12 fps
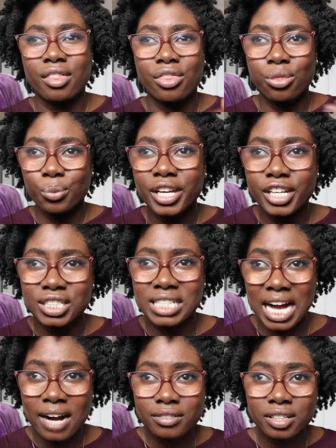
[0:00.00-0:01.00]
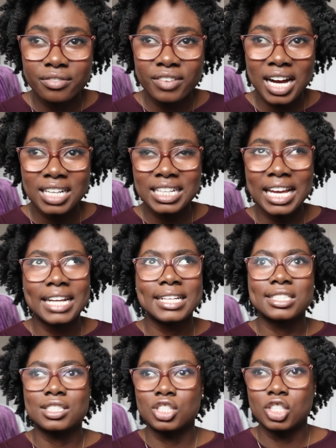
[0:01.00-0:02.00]
3 years after the fact, and
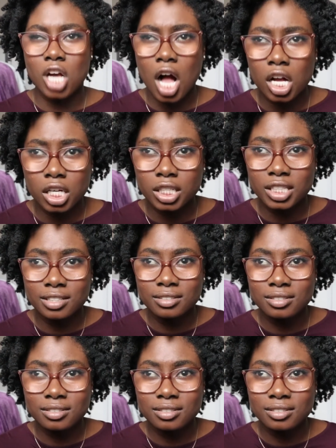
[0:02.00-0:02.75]
it's not good.